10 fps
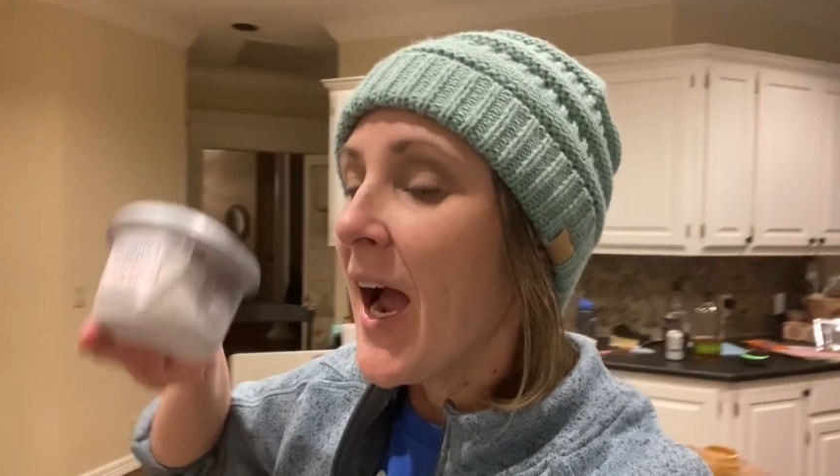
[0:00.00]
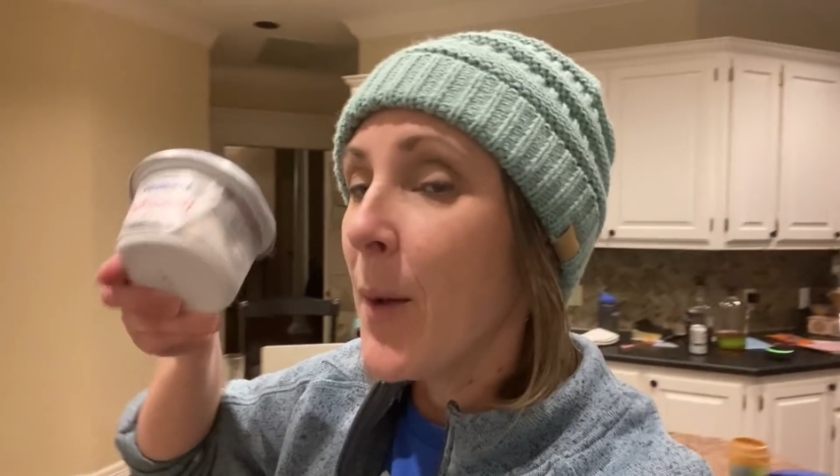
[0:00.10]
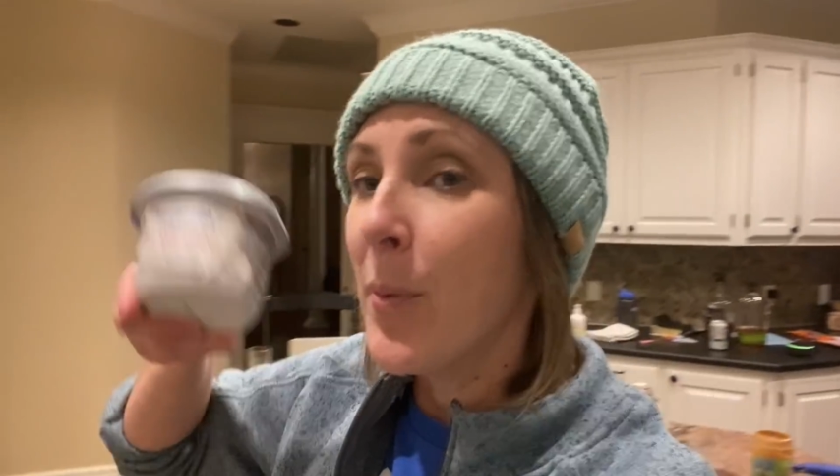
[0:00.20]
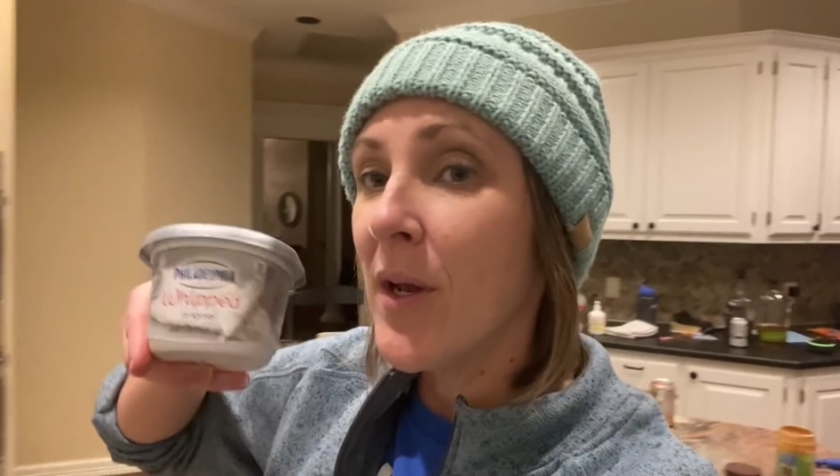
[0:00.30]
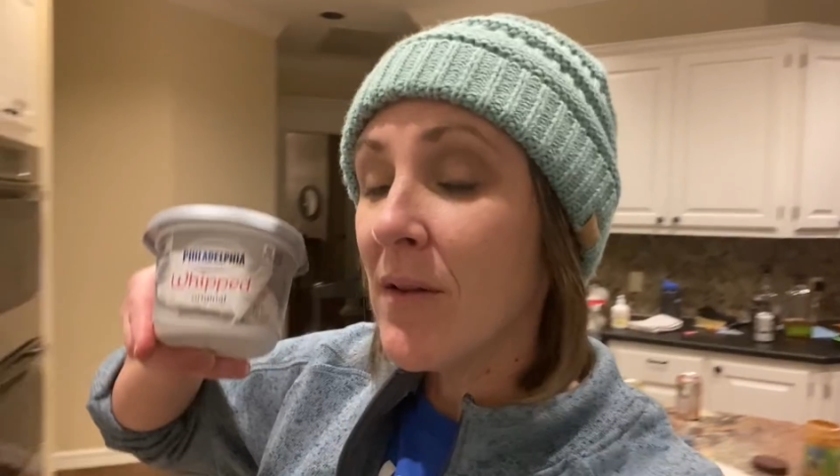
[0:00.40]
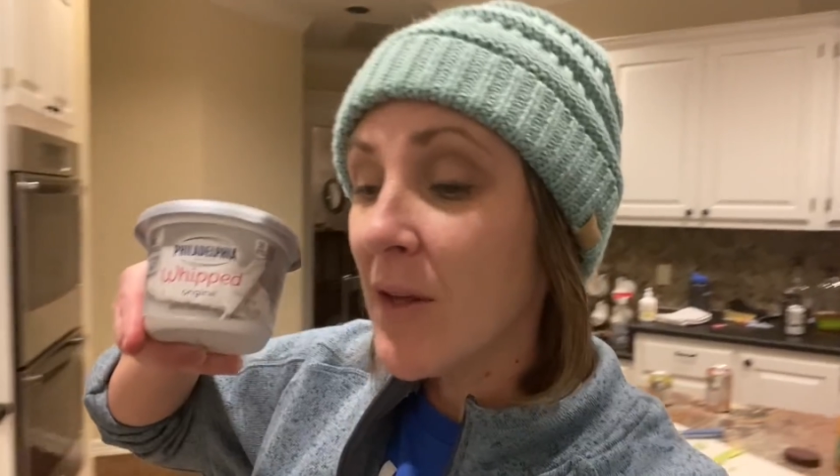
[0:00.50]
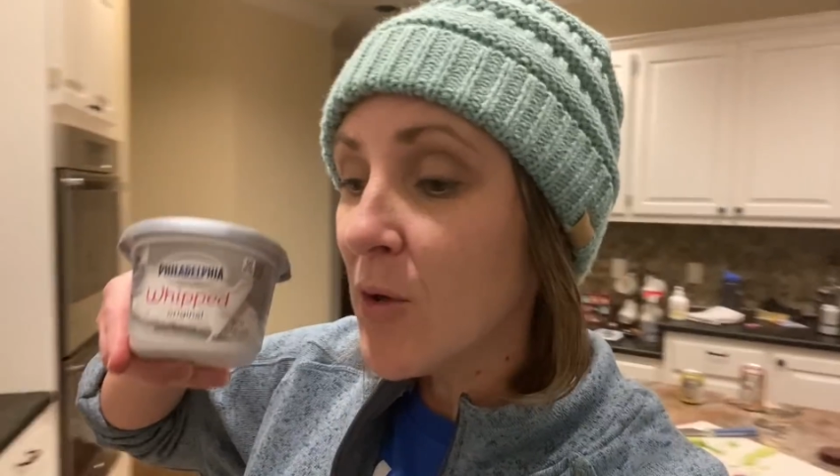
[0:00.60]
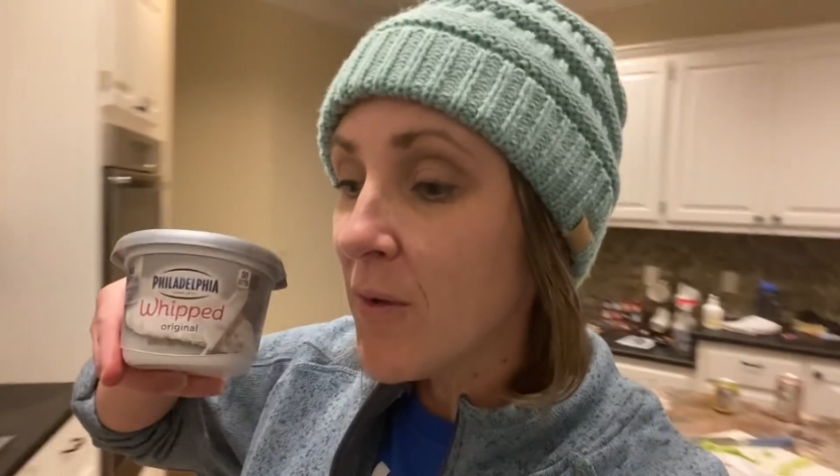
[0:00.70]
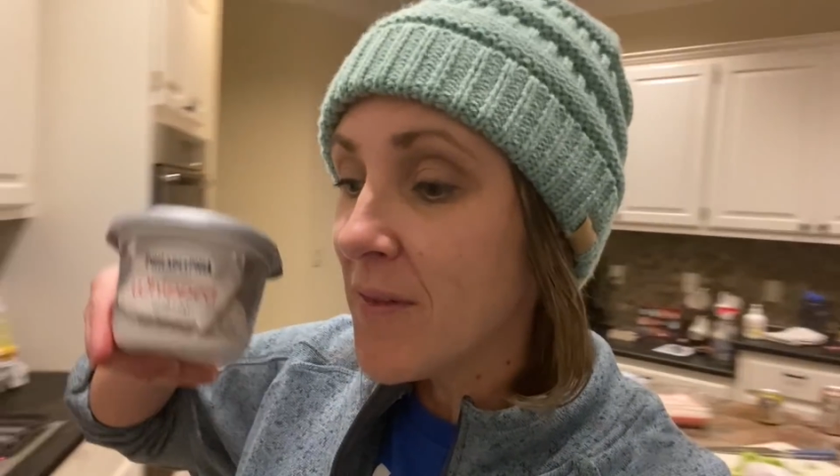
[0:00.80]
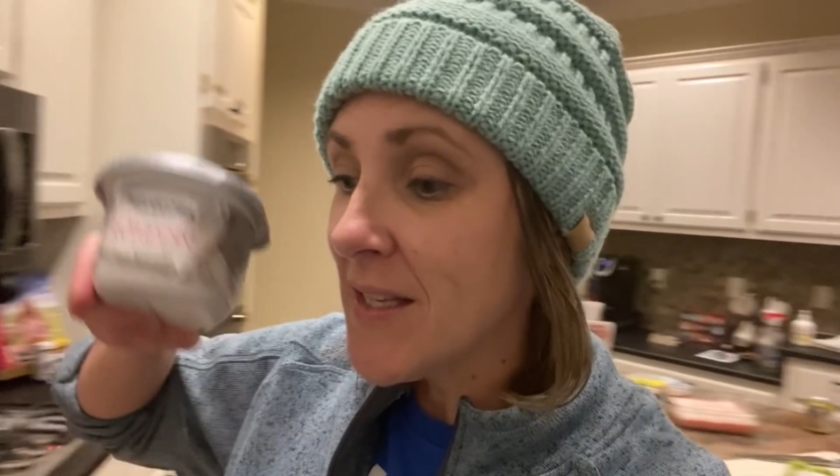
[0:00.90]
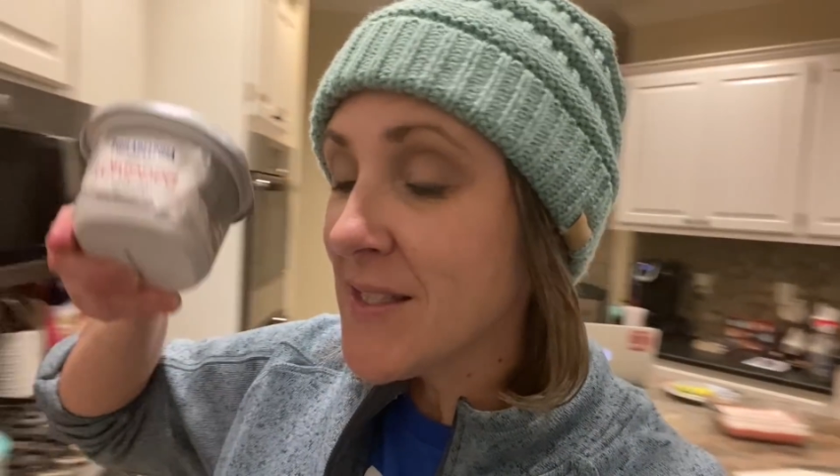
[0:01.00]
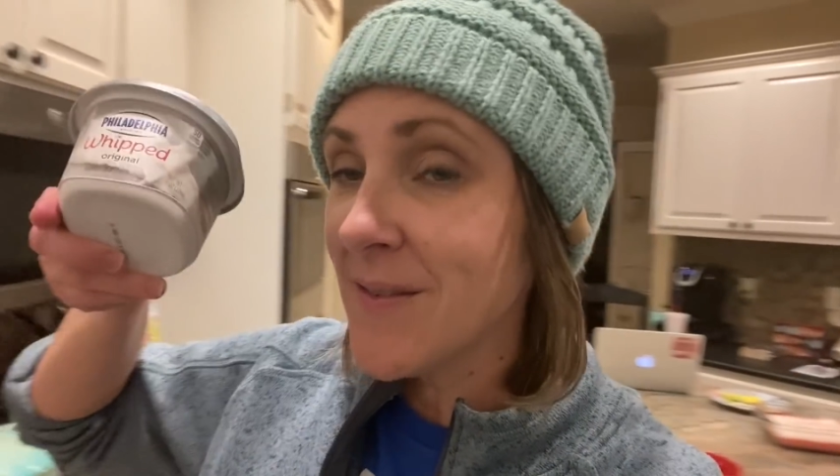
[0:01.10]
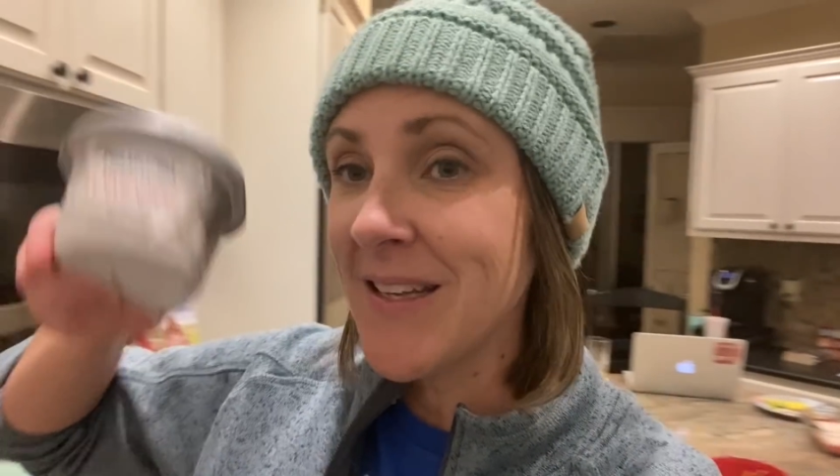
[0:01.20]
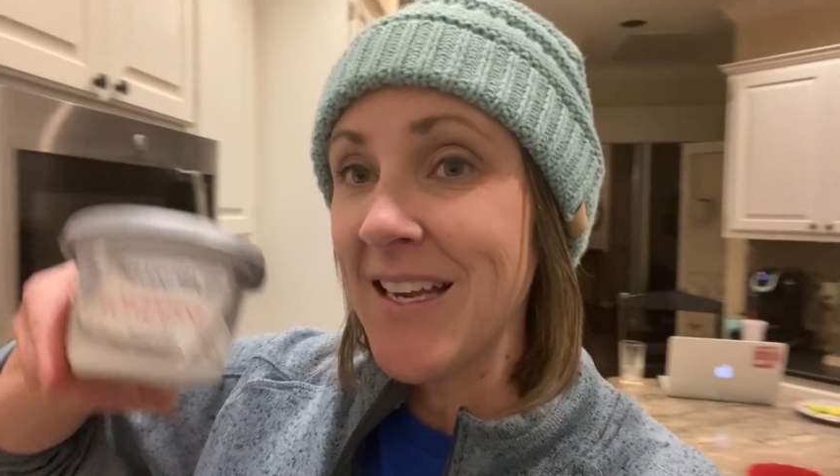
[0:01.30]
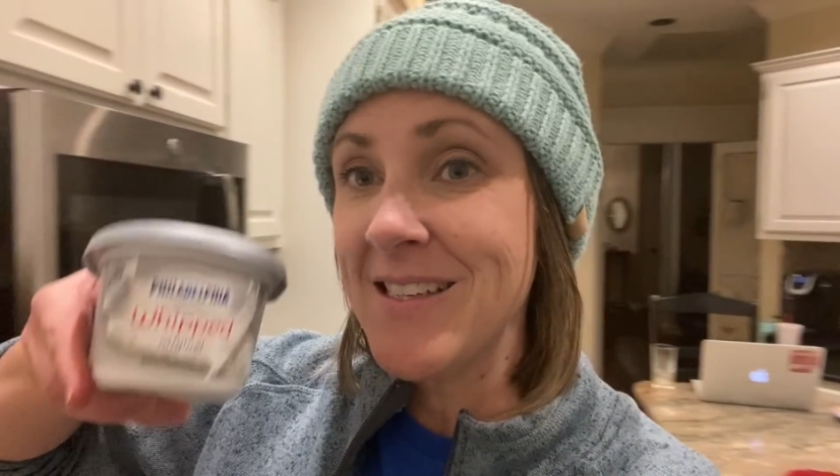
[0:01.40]
I put a little of this
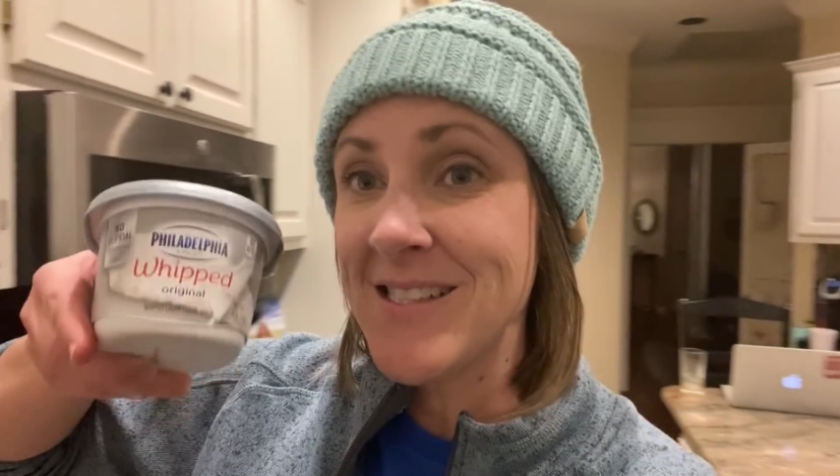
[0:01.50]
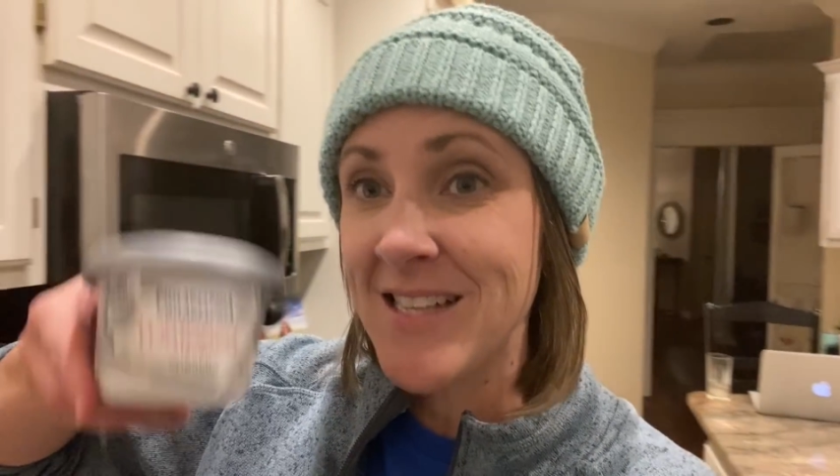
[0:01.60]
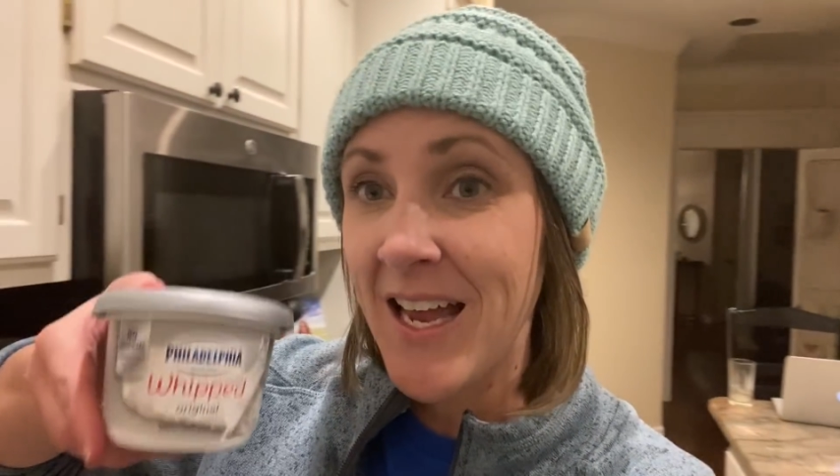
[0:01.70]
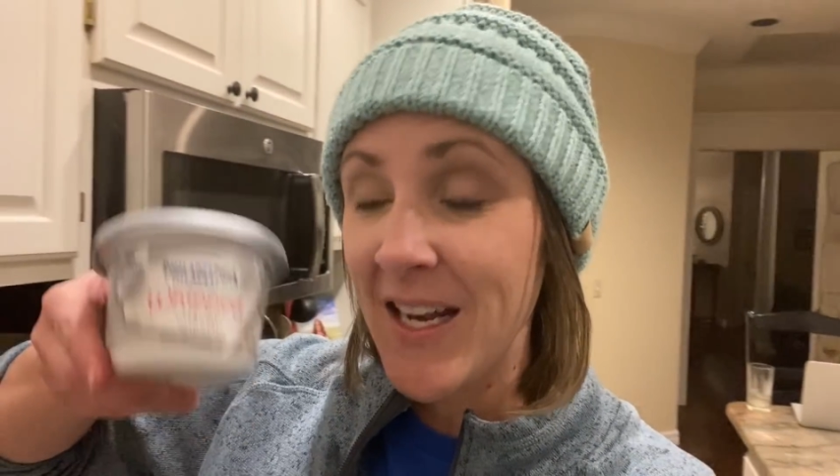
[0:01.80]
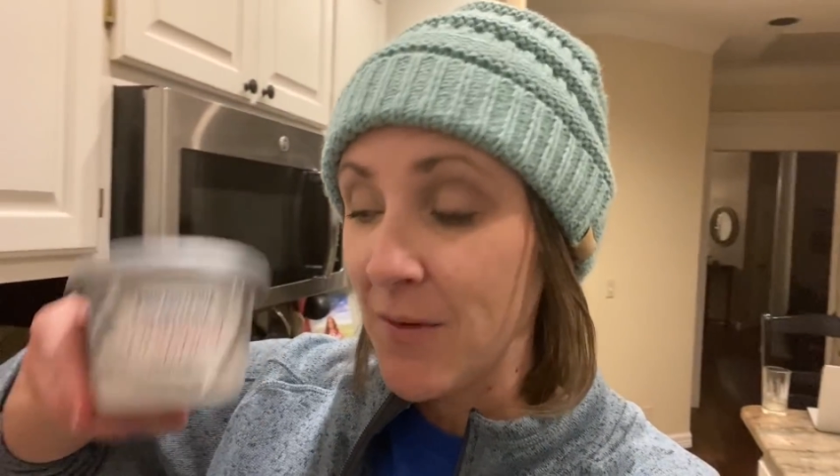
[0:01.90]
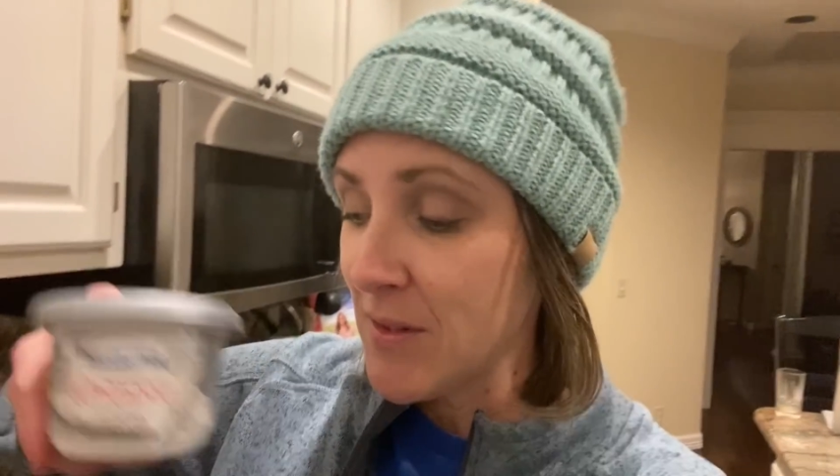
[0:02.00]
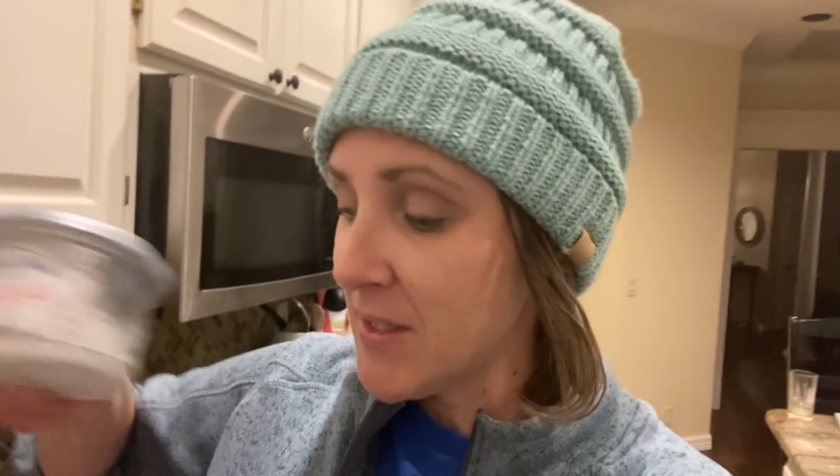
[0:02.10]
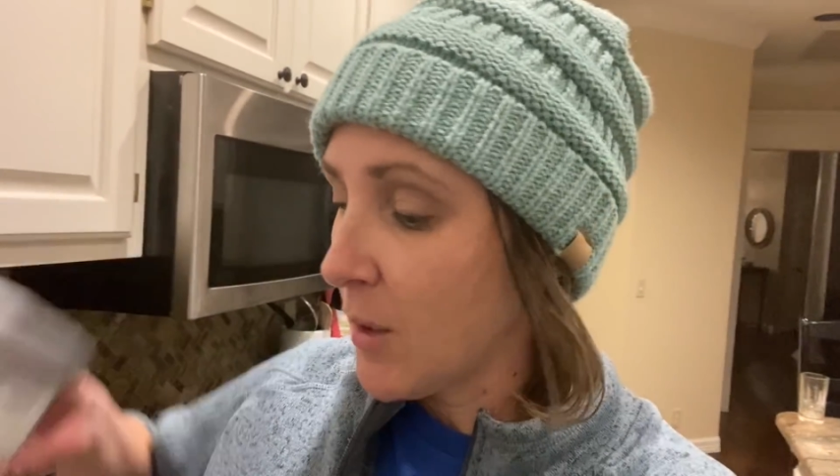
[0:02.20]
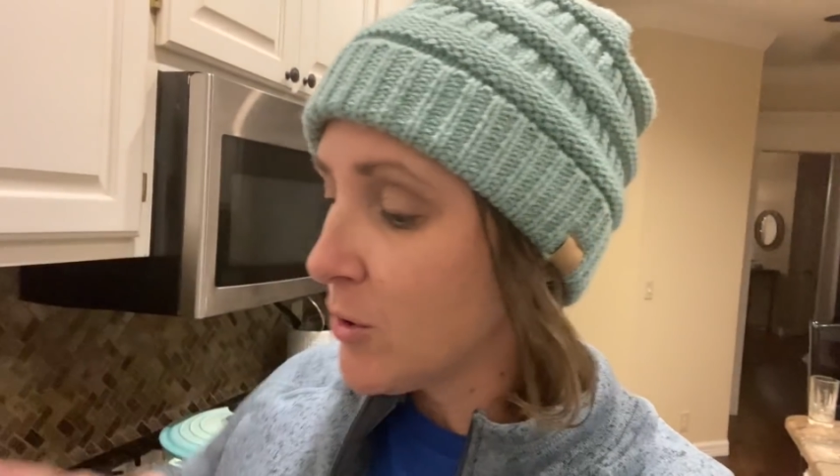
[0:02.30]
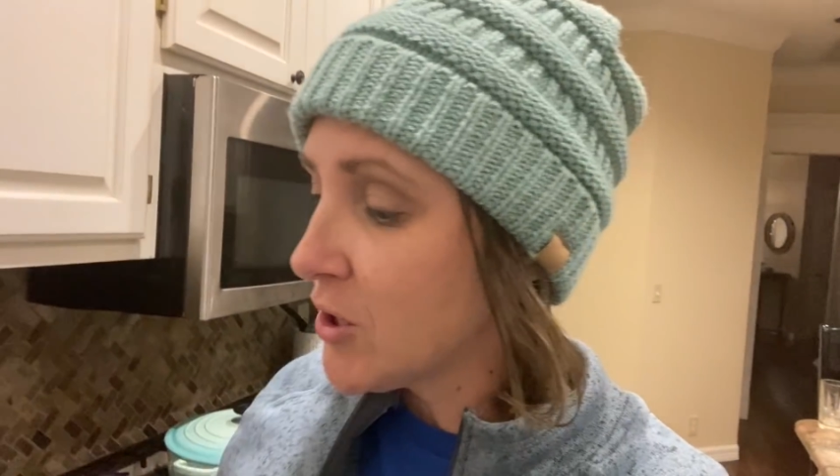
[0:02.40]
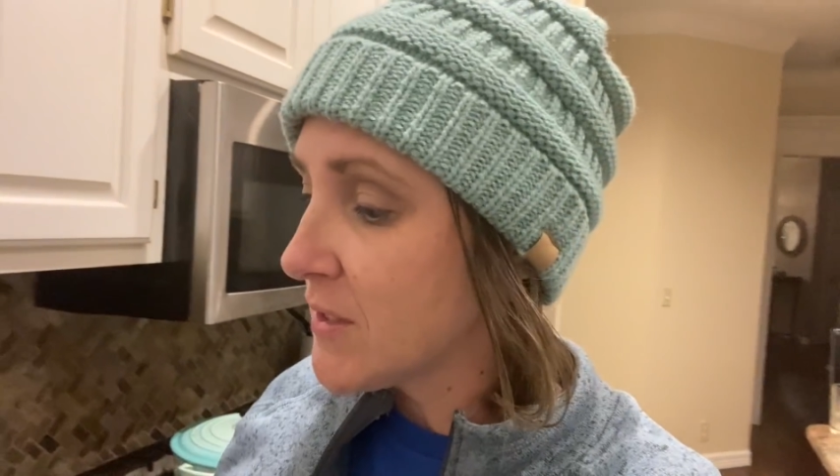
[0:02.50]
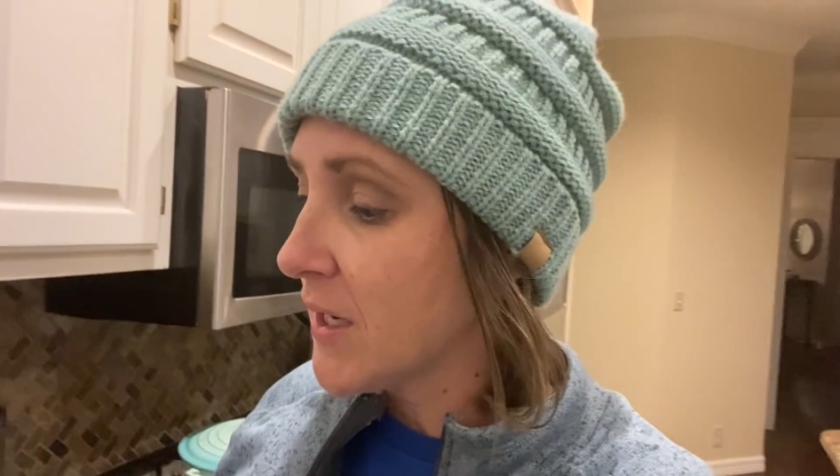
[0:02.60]
on the inside of the sandwiches.